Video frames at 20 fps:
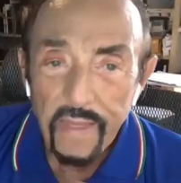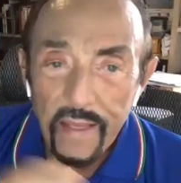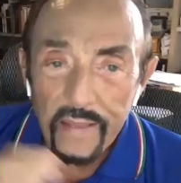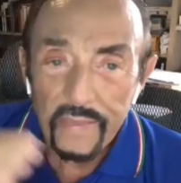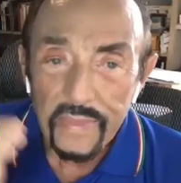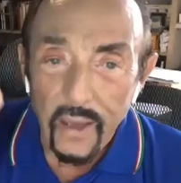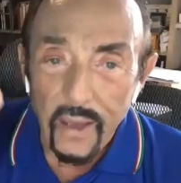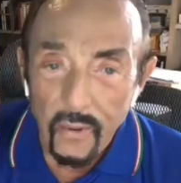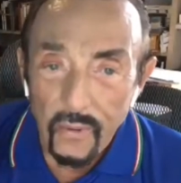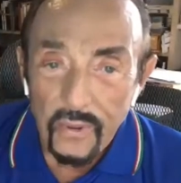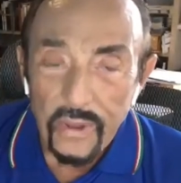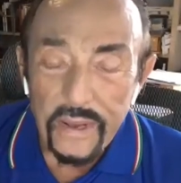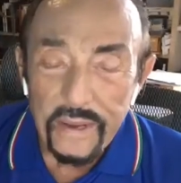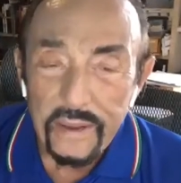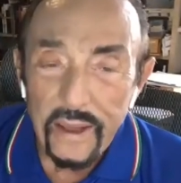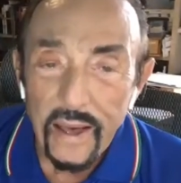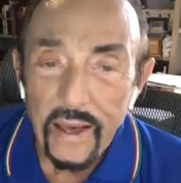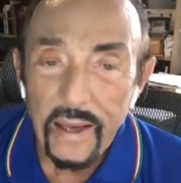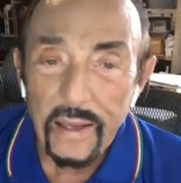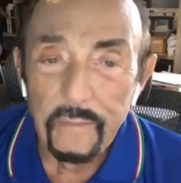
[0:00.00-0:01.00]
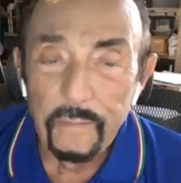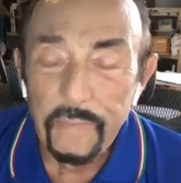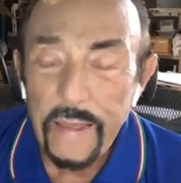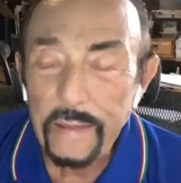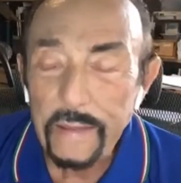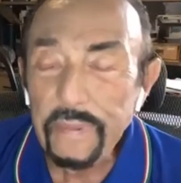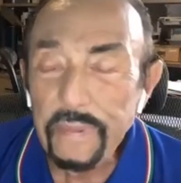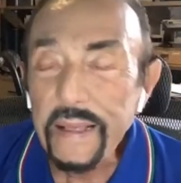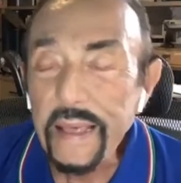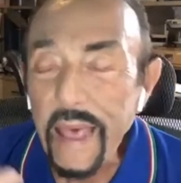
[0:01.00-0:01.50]
the only time
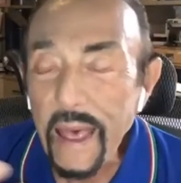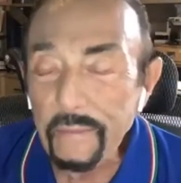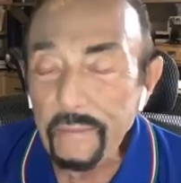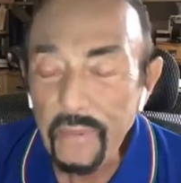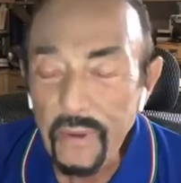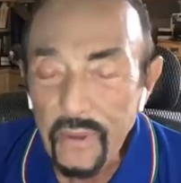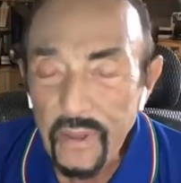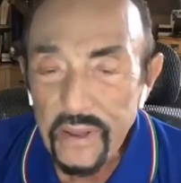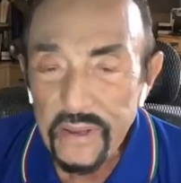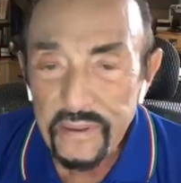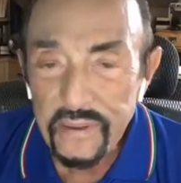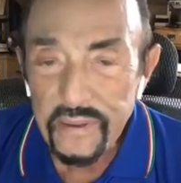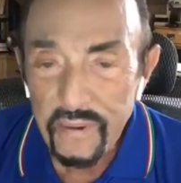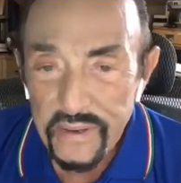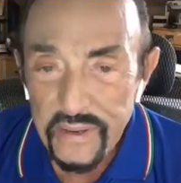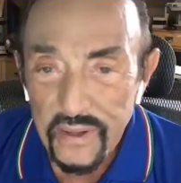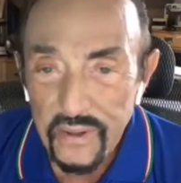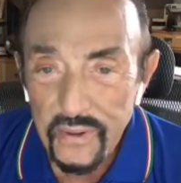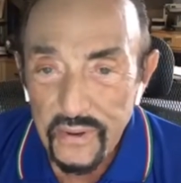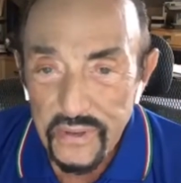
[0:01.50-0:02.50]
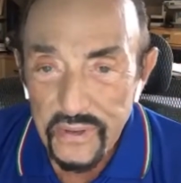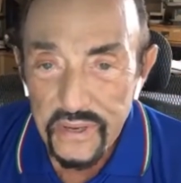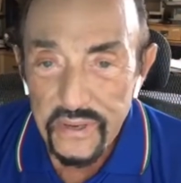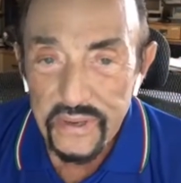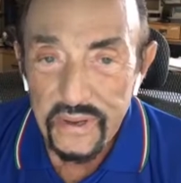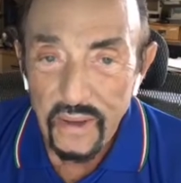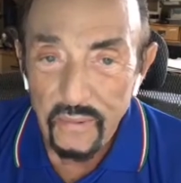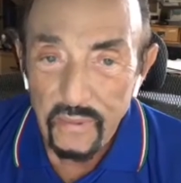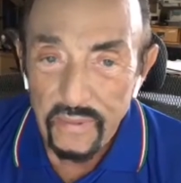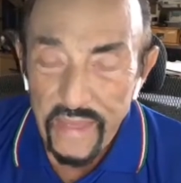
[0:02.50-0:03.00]
people kept New Year's
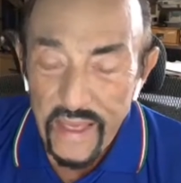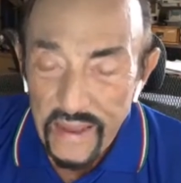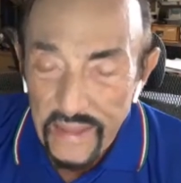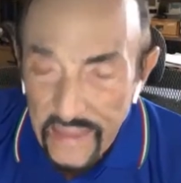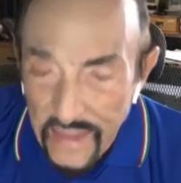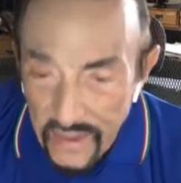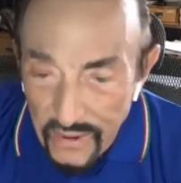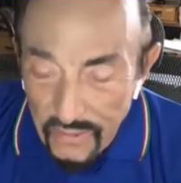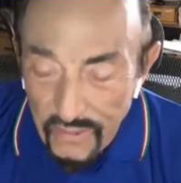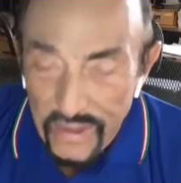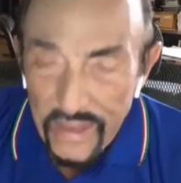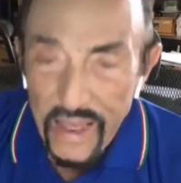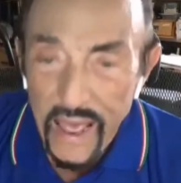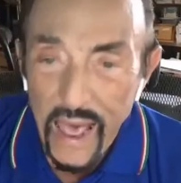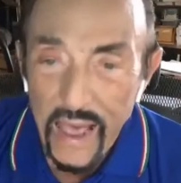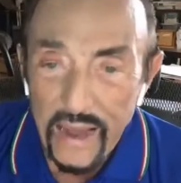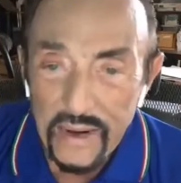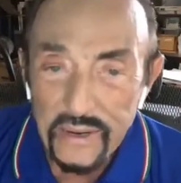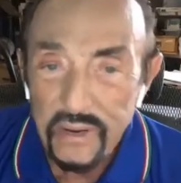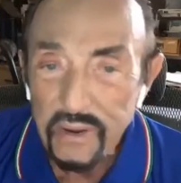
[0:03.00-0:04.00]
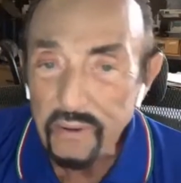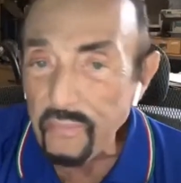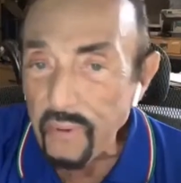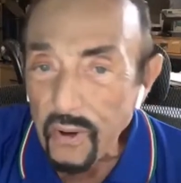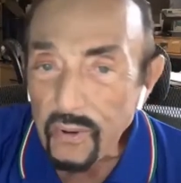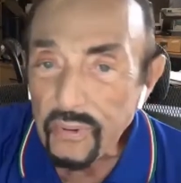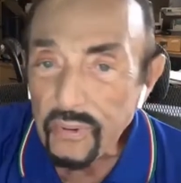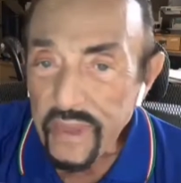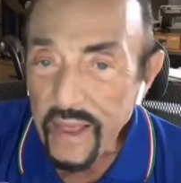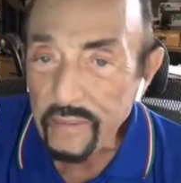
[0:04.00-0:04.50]
resolutions when they literally actually
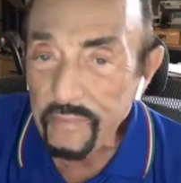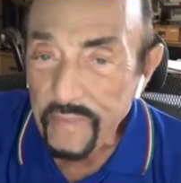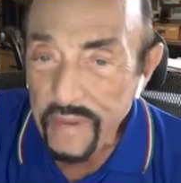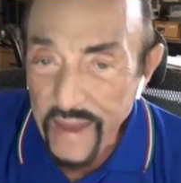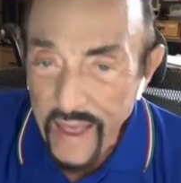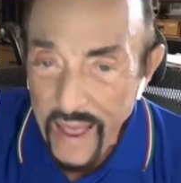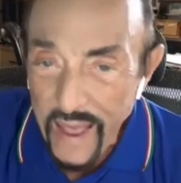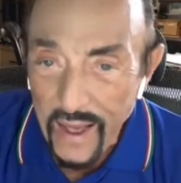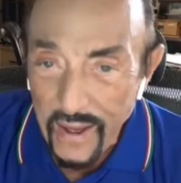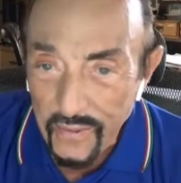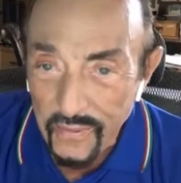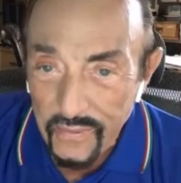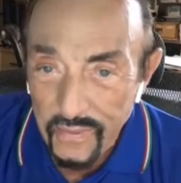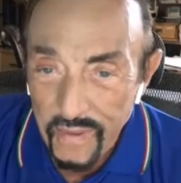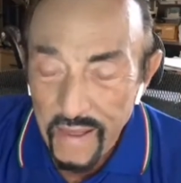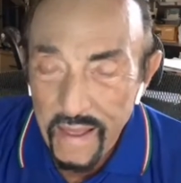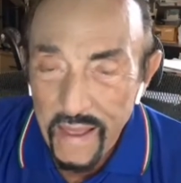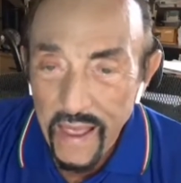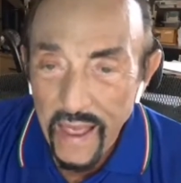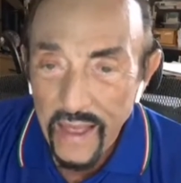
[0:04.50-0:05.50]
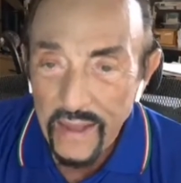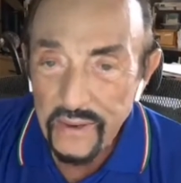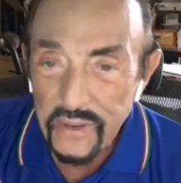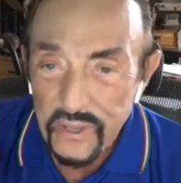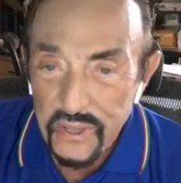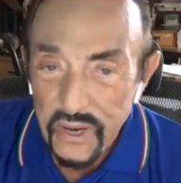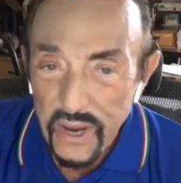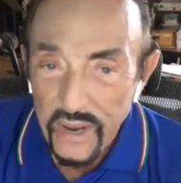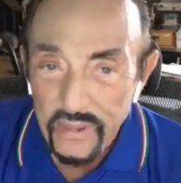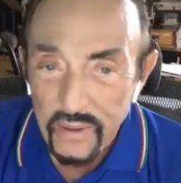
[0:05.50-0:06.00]
wrote them down and
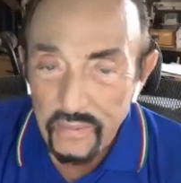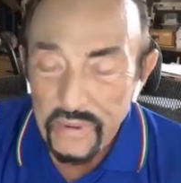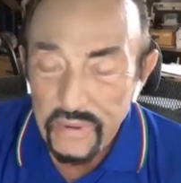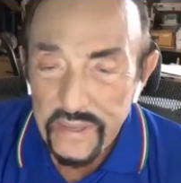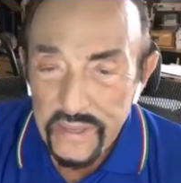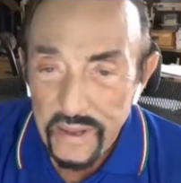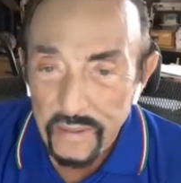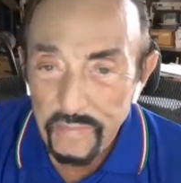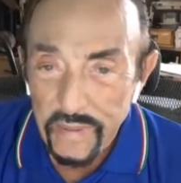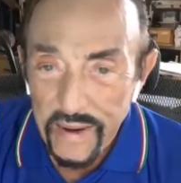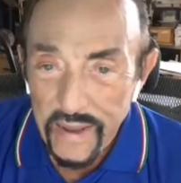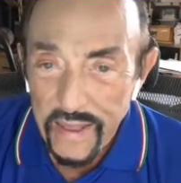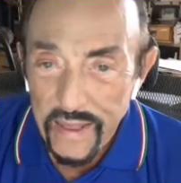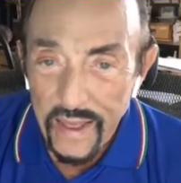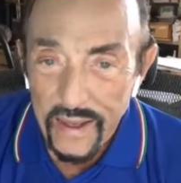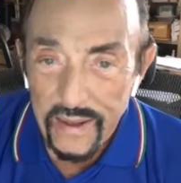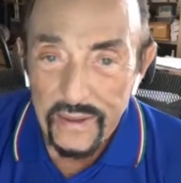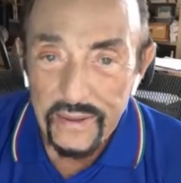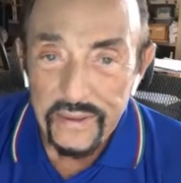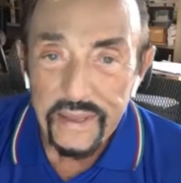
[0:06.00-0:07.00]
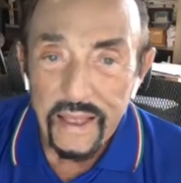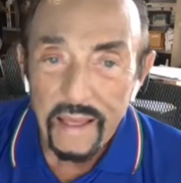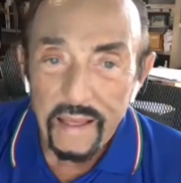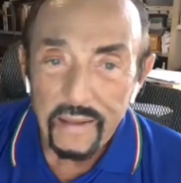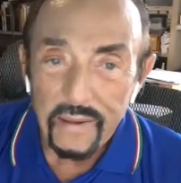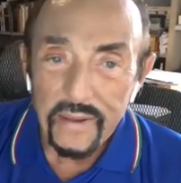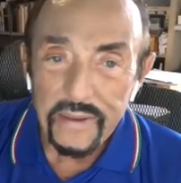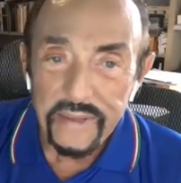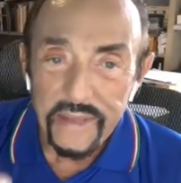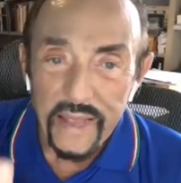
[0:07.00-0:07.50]
shared them with somebody else,
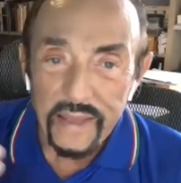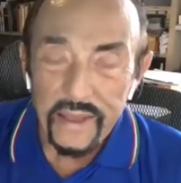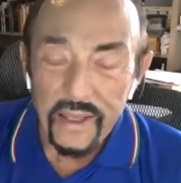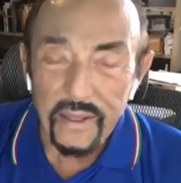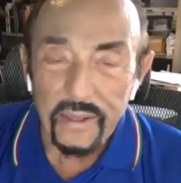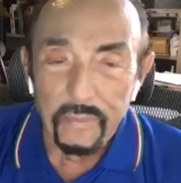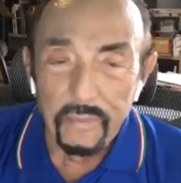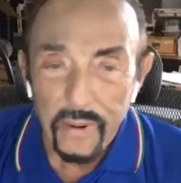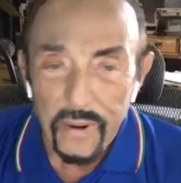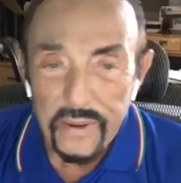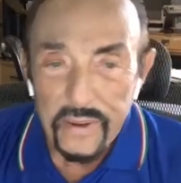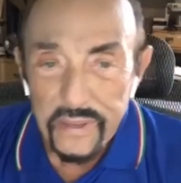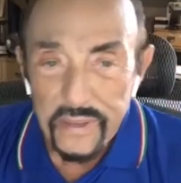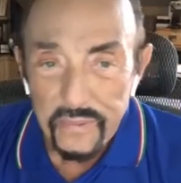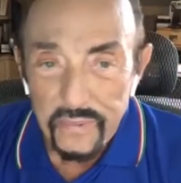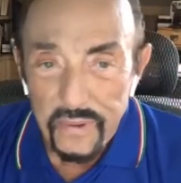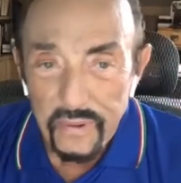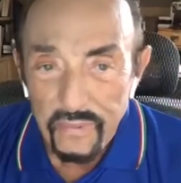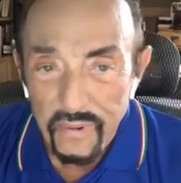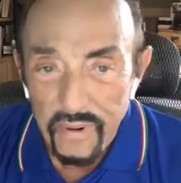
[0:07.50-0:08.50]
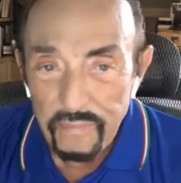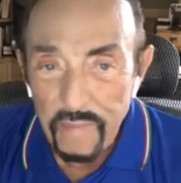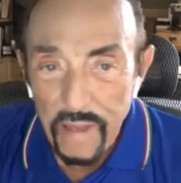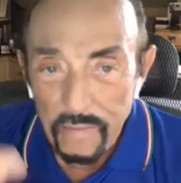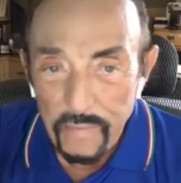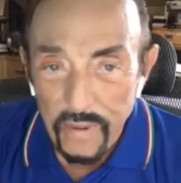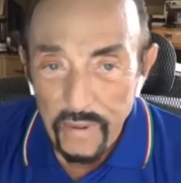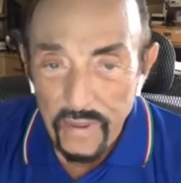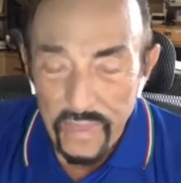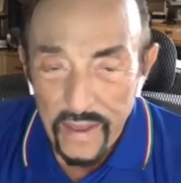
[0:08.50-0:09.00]
because then the other person will
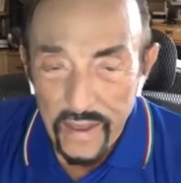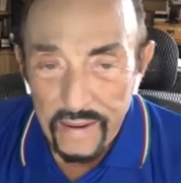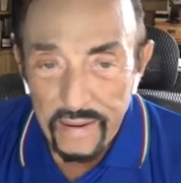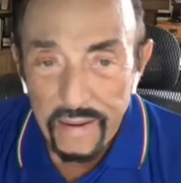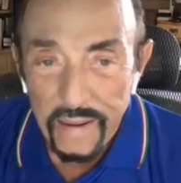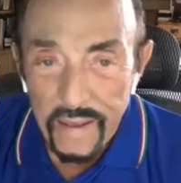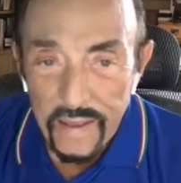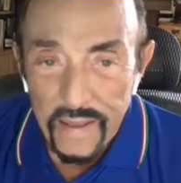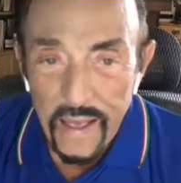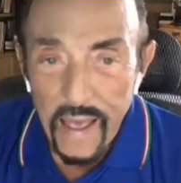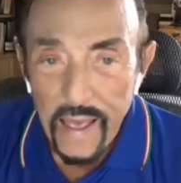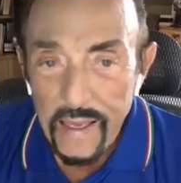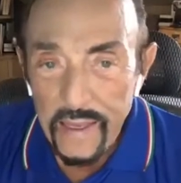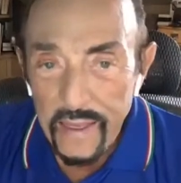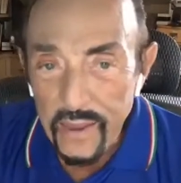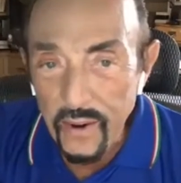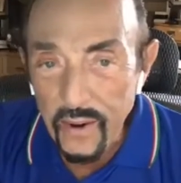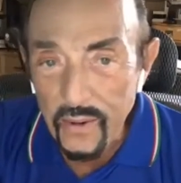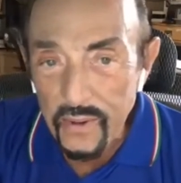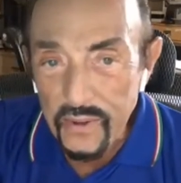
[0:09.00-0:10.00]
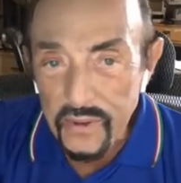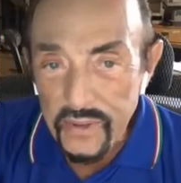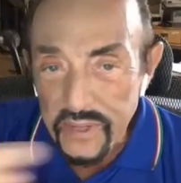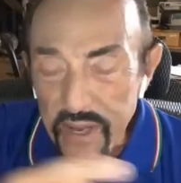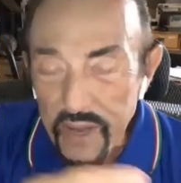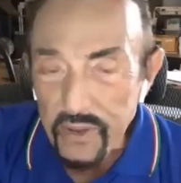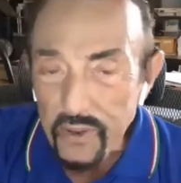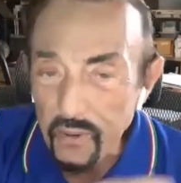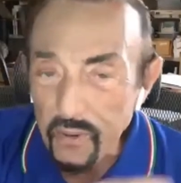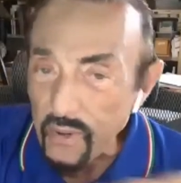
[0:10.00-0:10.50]
remember then, hey, you know, you
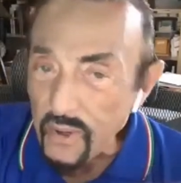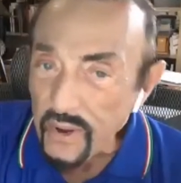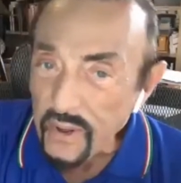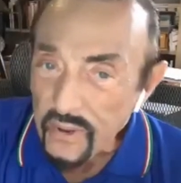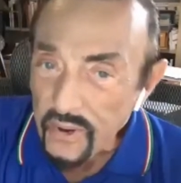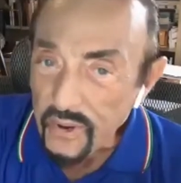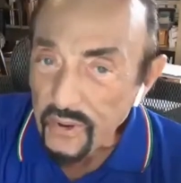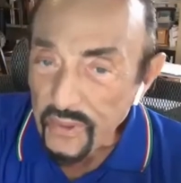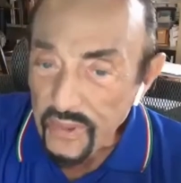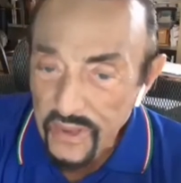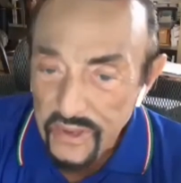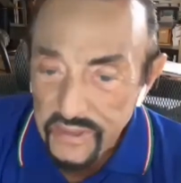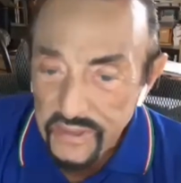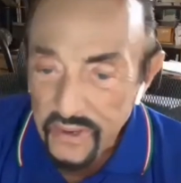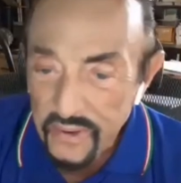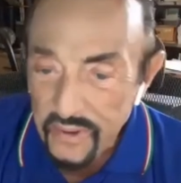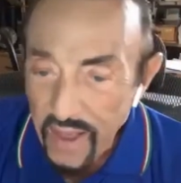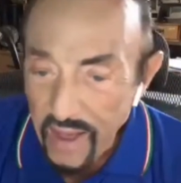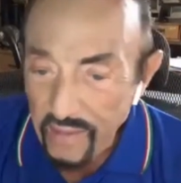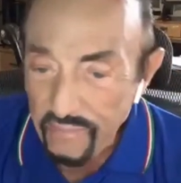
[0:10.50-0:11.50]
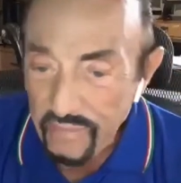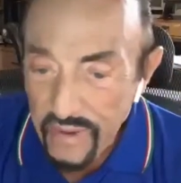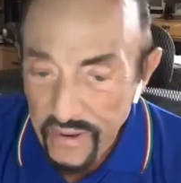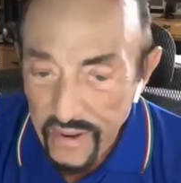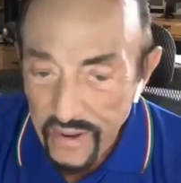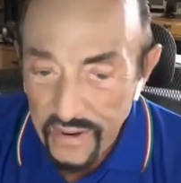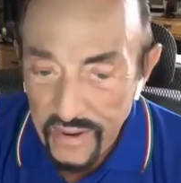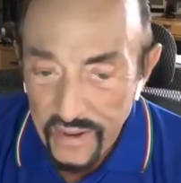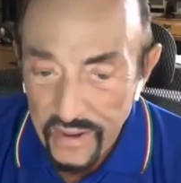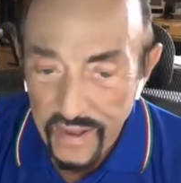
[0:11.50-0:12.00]
said you were going to do this and you haven't
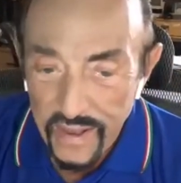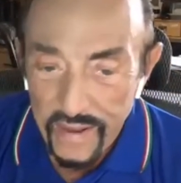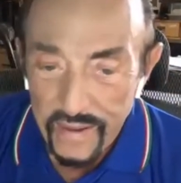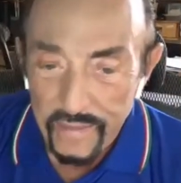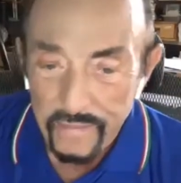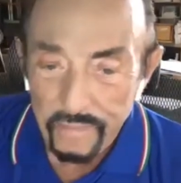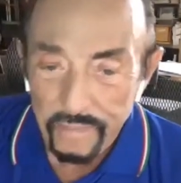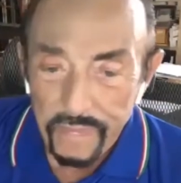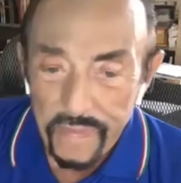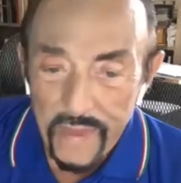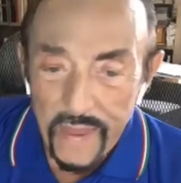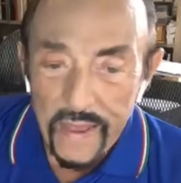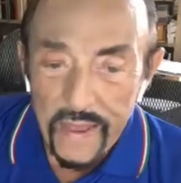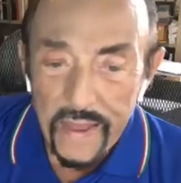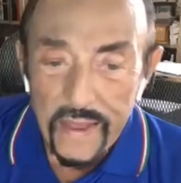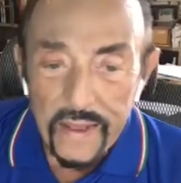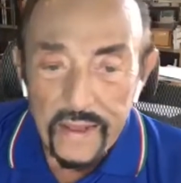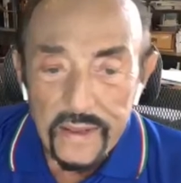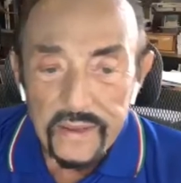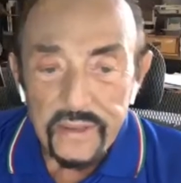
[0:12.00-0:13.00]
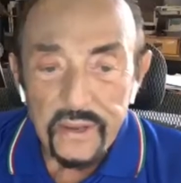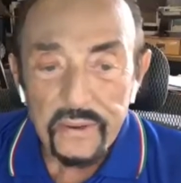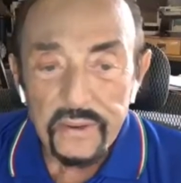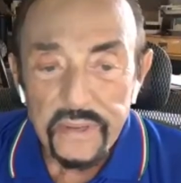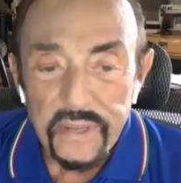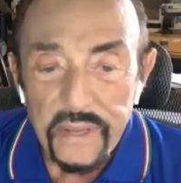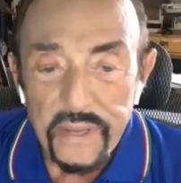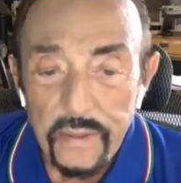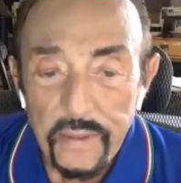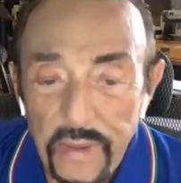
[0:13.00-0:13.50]
done it yet. So
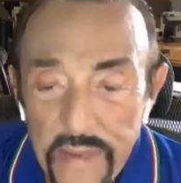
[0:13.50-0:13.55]
some